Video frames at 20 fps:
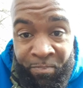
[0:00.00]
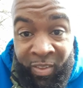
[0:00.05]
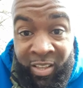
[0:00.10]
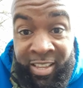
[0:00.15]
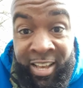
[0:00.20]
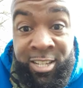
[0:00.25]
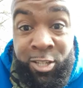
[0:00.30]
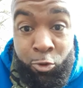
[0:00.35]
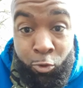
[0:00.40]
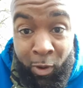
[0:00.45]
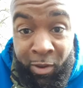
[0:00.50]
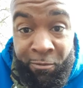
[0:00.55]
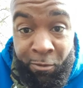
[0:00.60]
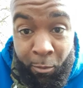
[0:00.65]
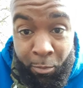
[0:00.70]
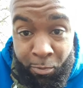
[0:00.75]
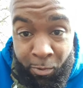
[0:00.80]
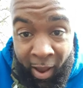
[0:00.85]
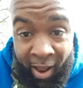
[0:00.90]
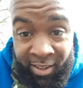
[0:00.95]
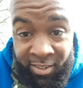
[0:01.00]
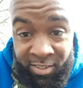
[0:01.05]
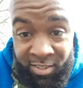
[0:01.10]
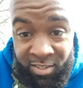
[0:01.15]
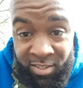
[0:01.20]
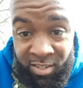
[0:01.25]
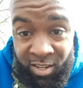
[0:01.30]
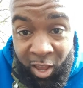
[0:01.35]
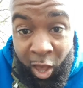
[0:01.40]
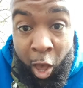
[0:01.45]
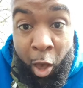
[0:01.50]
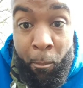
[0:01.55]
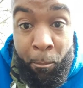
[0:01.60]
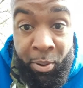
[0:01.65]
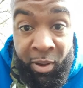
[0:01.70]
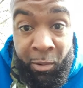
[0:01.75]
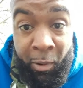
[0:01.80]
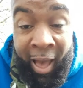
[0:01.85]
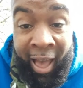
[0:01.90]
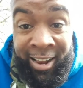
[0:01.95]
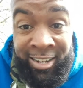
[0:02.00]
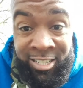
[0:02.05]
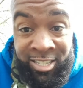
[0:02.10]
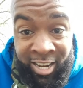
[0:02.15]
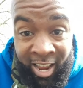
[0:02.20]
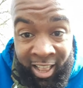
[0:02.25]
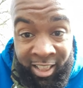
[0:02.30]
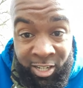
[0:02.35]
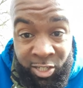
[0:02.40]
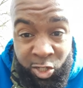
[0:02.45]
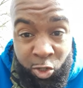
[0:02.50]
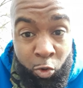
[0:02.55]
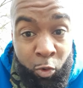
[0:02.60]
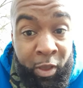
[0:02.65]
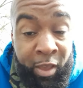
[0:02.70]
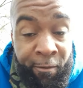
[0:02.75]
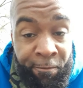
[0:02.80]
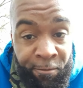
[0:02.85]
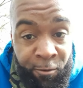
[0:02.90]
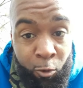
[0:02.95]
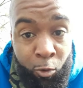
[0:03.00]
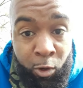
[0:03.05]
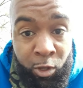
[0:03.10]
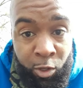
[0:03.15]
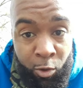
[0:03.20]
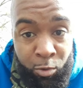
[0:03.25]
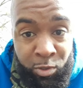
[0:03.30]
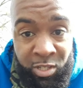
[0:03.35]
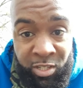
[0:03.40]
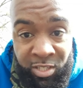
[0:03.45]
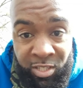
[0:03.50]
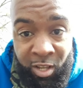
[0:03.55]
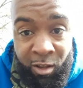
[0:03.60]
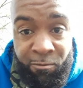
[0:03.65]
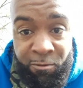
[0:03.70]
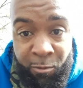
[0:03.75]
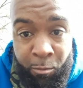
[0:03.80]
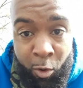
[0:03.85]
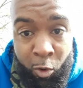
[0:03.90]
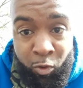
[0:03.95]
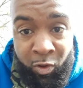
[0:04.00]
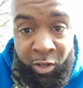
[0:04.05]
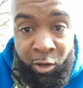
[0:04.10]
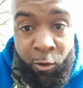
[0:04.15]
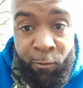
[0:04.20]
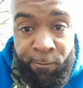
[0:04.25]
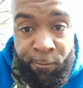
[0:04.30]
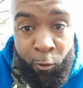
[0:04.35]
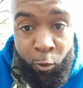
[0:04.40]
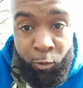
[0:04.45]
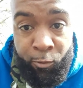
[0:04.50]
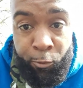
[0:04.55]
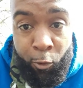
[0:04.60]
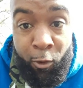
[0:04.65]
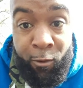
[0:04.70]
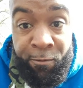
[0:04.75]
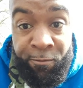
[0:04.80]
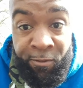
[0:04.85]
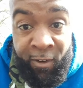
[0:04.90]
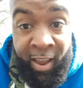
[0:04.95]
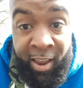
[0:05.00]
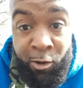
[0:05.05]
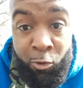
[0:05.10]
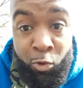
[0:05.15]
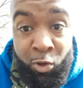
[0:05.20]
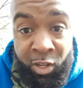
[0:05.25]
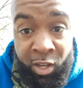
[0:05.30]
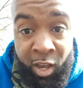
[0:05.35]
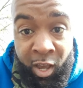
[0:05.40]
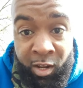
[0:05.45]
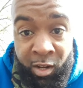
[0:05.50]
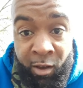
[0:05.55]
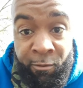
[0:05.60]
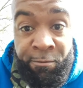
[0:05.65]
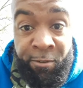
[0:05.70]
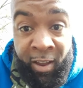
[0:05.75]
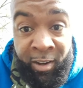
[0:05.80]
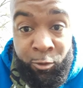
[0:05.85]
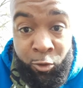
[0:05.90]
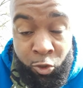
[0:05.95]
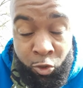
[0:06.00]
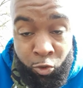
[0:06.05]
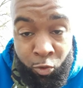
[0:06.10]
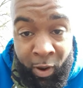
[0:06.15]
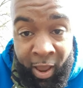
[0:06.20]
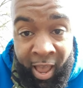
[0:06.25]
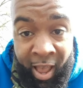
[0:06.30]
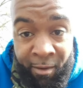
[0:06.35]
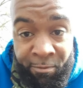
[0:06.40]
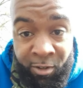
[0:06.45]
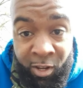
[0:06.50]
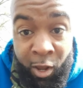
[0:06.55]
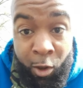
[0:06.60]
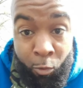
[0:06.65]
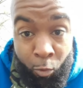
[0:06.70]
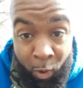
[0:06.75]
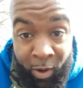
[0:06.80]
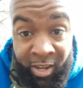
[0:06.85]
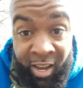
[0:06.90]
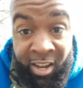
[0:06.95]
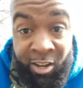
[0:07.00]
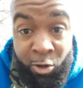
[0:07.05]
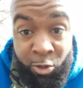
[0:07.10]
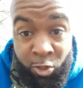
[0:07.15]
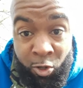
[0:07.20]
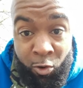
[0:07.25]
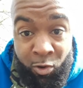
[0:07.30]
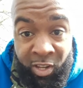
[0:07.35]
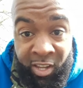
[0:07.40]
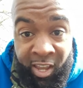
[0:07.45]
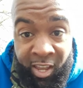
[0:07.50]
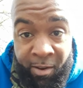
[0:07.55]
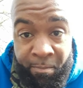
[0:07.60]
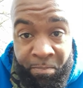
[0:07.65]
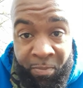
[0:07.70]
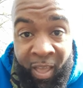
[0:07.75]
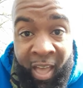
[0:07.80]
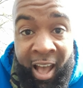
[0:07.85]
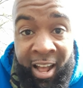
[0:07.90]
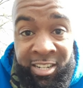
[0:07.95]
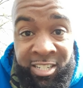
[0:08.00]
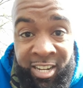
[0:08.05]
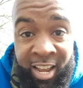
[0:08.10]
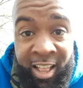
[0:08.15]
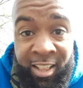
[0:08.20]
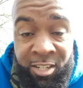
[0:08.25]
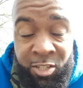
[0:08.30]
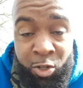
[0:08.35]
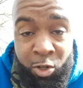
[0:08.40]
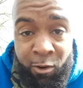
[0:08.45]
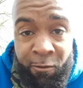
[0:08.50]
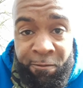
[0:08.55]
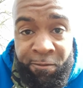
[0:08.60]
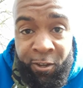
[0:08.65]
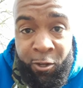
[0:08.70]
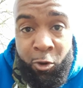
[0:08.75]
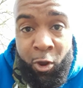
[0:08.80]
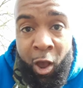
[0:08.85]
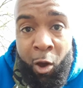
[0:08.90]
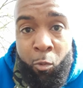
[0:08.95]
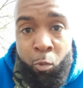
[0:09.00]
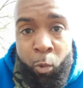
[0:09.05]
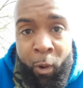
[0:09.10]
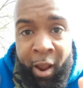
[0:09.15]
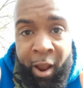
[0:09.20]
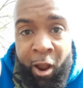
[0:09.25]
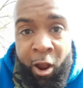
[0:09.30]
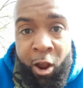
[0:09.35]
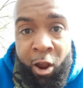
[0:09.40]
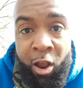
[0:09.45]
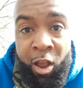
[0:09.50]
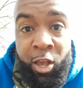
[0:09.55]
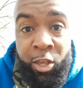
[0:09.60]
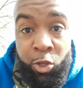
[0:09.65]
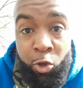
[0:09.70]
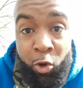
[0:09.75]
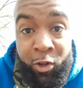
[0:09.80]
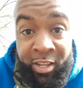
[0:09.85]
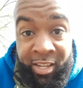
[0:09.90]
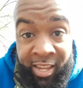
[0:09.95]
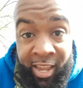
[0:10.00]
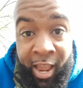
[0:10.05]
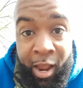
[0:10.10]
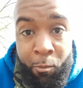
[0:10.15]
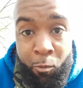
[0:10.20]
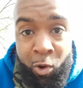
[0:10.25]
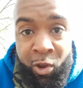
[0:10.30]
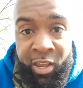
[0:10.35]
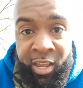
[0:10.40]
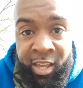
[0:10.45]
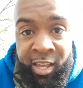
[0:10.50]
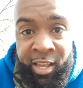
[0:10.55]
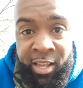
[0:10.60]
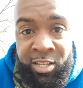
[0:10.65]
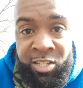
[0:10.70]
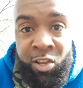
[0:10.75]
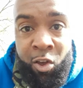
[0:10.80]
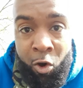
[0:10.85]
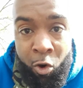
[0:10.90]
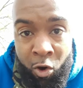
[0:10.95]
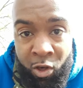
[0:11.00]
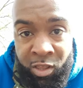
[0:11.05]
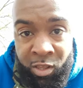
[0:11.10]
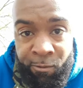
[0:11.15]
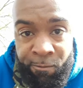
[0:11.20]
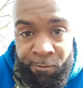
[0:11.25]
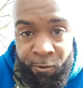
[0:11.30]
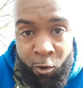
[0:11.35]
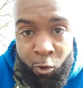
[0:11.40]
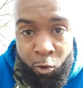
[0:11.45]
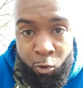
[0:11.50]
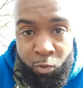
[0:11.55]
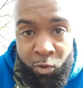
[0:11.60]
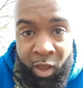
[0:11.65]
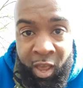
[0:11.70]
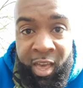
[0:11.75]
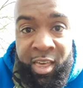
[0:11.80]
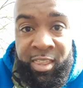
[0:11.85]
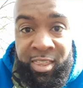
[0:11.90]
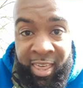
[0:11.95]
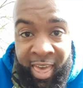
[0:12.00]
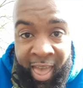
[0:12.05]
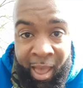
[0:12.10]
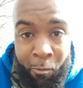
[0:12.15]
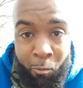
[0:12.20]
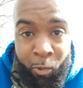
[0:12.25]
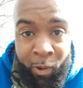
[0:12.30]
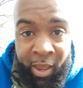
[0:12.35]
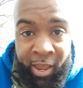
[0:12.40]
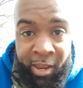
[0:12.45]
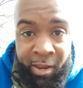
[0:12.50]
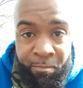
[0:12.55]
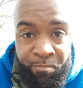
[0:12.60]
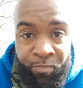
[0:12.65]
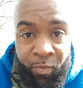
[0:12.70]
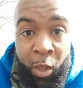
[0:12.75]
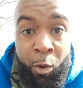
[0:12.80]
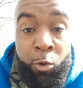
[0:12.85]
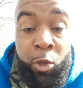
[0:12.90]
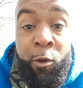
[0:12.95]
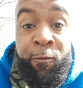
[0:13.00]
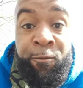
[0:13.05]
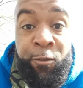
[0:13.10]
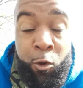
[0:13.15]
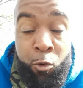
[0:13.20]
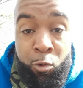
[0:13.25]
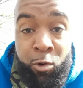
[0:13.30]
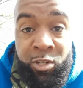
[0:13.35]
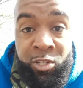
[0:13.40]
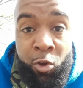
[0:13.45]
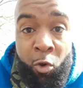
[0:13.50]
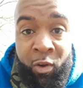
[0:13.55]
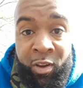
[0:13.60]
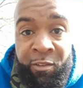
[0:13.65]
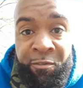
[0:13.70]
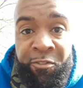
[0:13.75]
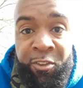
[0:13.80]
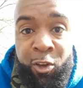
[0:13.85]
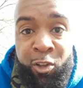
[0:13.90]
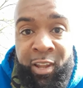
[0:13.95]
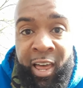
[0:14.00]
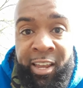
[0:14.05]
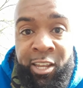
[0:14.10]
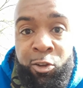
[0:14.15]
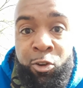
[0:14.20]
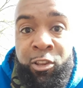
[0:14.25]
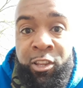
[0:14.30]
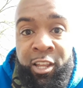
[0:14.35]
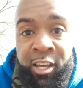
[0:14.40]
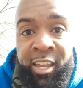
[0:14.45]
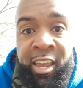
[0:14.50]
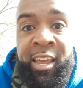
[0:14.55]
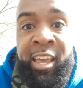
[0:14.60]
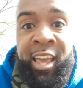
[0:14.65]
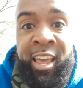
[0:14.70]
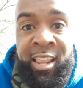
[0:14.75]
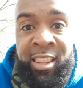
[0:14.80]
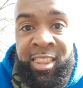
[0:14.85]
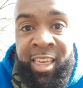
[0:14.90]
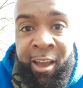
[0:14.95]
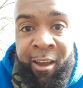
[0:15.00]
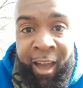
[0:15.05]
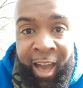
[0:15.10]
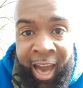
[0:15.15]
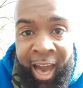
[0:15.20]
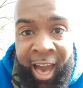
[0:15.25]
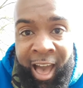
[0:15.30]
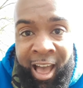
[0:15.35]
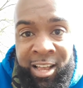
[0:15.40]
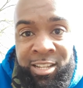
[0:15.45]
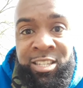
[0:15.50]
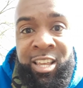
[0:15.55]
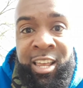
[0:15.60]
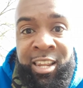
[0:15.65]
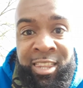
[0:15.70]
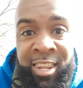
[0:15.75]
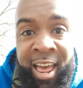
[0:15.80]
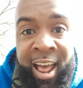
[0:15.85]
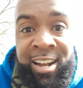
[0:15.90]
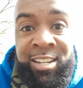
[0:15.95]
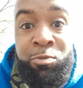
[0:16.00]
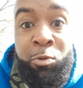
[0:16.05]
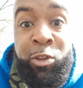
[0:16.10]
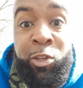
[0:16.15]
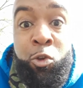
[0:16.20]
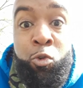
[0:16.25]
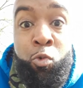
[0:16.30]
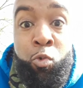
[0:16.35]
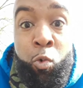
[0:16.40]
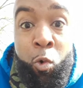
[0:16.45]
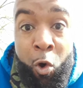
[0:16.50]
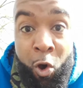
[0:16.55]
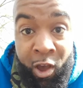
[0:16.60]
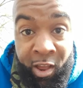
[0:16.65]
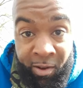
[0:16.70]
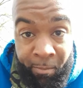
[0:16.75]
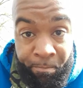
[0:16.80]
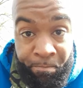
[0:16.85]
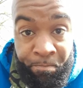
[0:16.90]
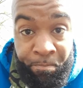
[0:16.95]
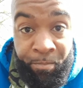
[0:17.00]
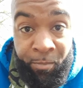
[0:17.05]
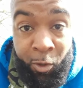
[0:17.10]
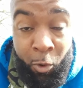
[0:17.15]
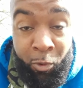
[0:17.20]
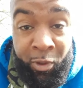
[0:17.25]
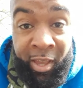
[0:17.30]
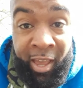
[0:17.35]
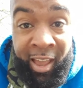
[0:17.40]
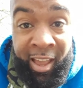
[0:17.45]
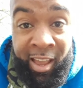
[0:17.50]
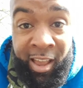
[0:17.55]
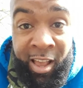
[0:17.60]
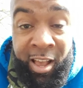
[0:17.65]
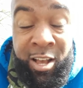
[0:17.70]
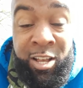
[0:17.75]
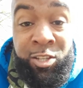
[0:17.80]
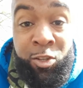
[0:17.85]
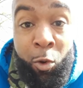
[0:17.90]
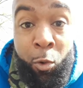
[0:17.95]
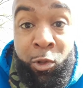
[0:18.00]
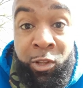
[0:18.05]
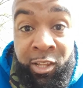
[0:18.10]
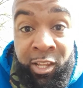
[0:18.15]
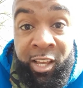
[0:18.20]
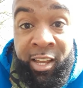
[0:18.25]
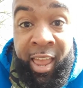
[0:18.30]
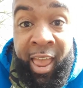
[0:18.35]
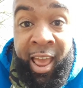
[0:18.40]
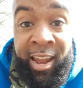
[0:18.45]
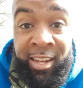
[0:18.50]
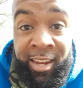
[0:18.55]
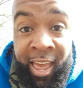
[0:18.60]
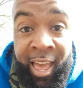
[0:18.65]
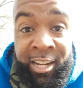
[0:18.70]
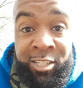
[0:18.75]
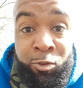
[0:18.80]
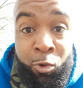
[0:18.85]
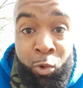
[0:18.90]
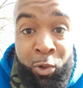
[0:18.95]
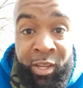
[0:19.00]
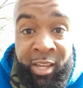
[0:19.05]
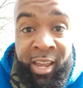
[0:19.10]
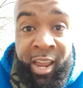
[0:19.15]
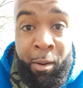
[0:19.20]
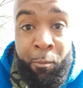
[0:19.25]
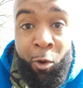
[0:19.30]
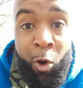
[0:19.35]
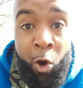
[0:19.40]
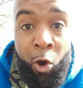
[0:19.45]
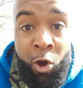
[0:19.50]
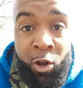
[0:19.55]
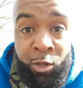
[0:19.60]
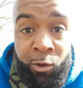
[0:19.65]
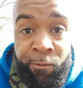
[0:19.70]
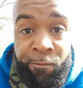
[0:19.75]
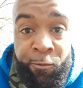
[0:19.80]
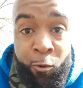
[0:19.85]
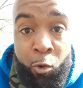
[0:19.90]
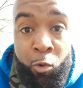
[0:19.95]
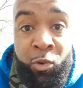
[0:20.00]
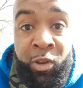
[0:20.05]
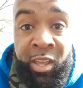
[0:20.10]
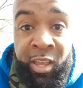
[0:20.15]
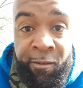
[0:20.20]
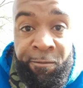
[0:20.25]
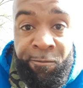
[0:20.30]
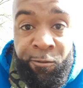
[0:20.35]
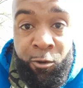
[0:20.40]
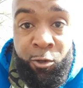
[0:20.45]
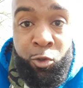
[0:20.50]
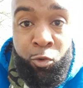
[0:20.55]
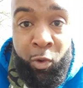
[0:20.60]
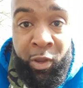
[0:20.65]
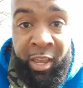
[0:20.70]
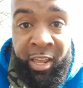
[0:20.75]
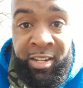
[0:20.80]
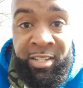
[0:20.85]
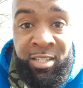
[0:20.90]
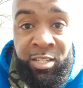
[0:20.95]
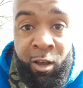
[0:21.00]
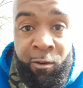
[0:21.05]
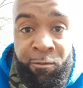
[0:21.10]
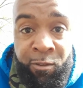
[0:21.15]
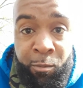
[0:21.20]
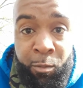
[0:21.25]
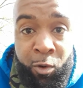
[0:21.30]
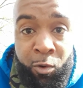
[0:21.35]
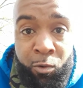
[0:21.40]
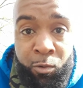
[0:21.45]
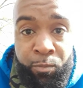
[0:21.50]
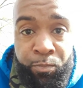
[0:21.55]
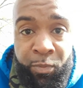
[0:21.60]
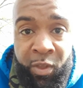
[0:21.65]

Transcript: That's great for practice, but I challenge you, if you're using selfie mode in your phone for a final cut, a final draft, one that you're turning in, I challenge you to figure out where your camera is on the phone. That way, your viewer is going to feel like you're looking in their eyes, and that's what you want. Okay, so look at the actual camera on your phone if you're doing it in selfie mode.